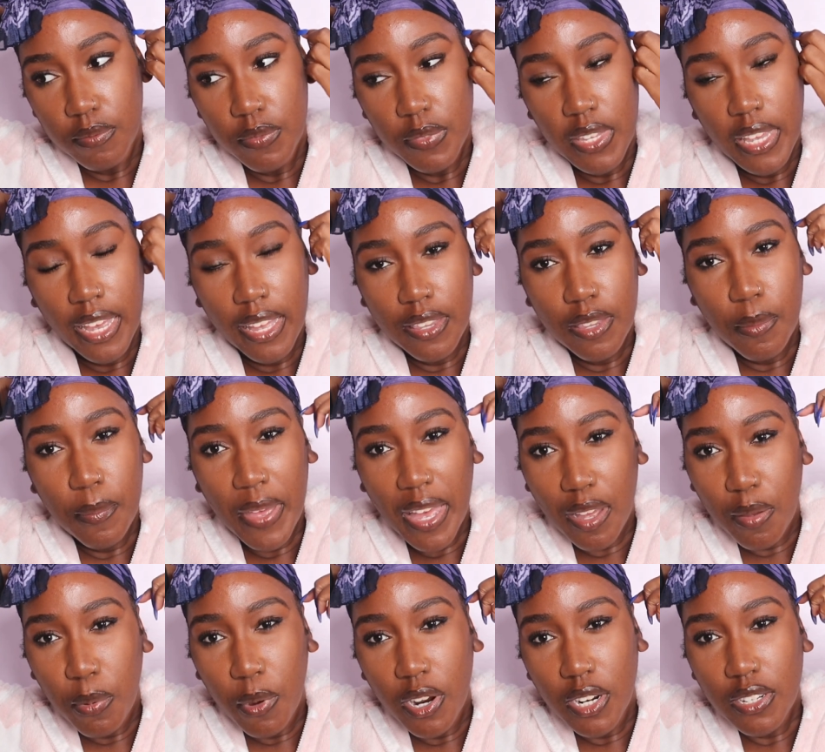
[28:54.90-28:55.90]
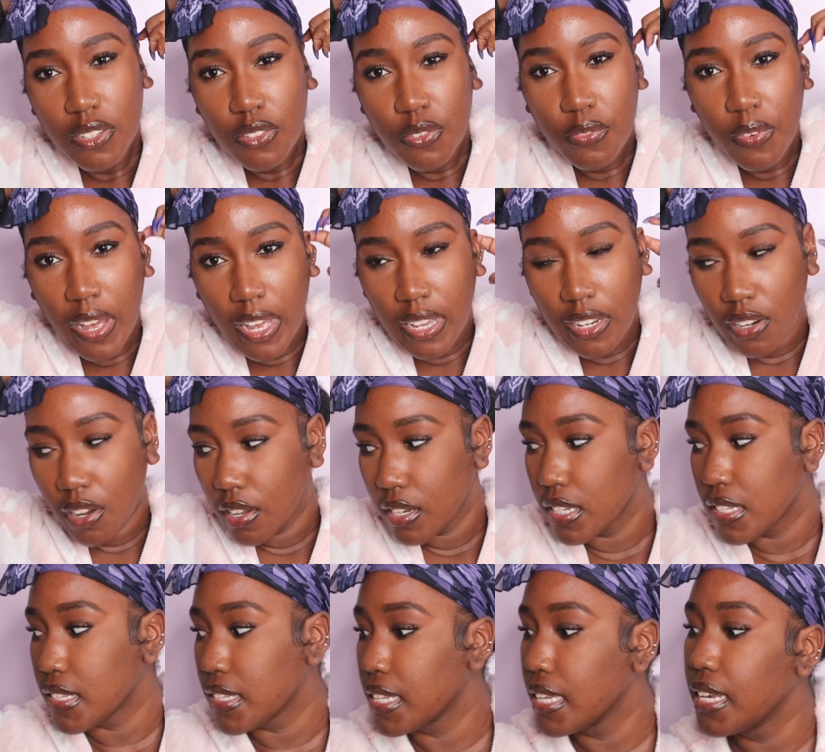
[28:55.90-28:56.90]
yeah, the back part is fine,
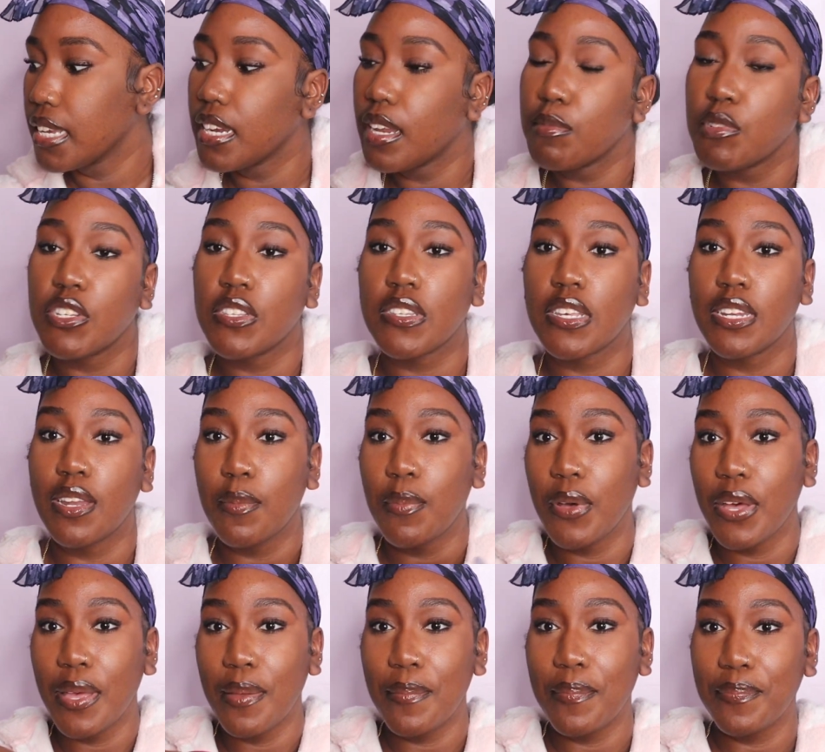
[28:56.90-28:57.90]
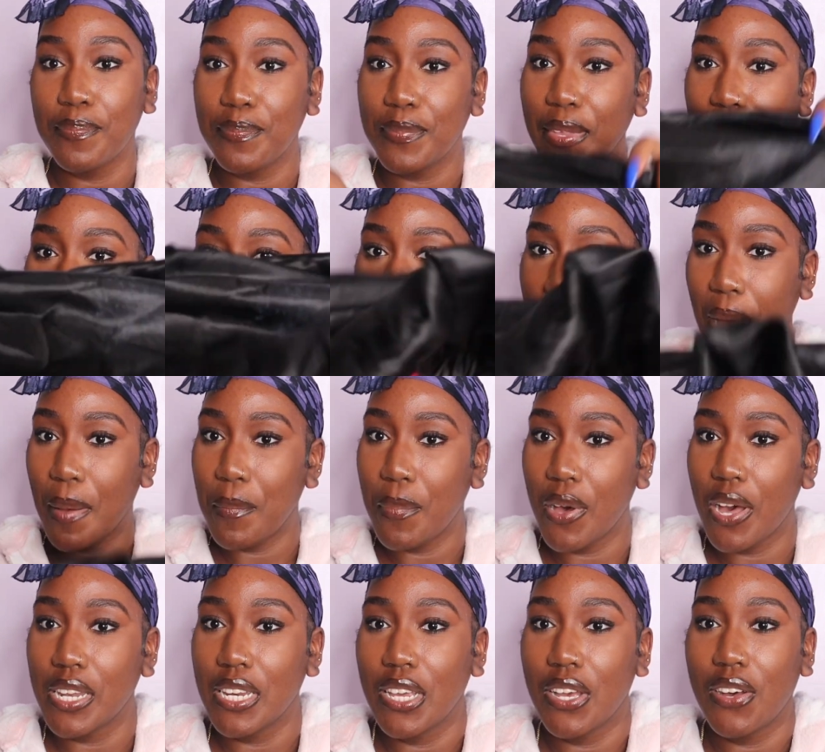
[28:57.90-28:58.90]
honestly. And I'm just gonna put my
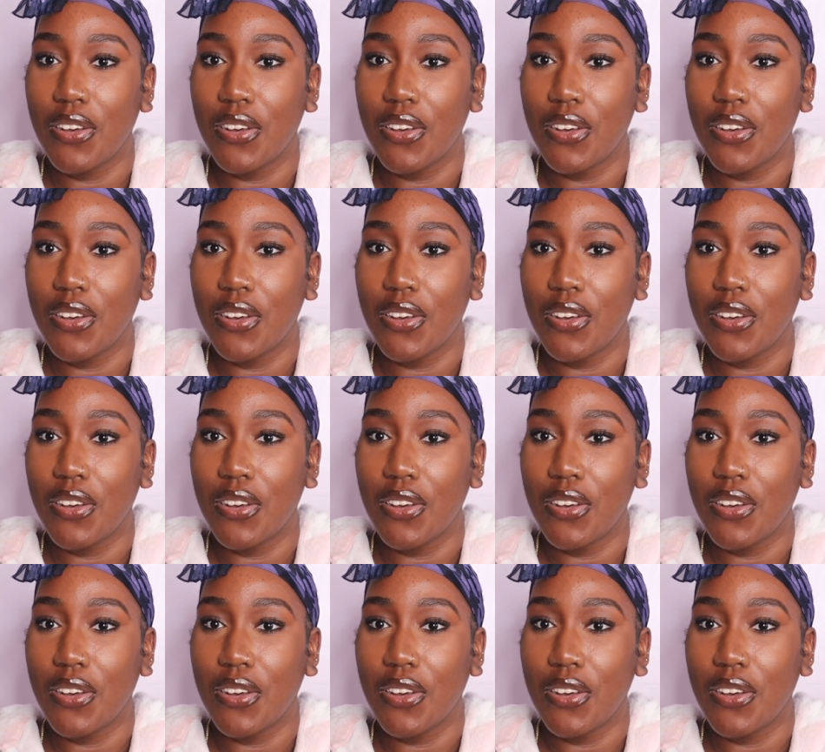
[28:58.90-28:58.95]
bonnet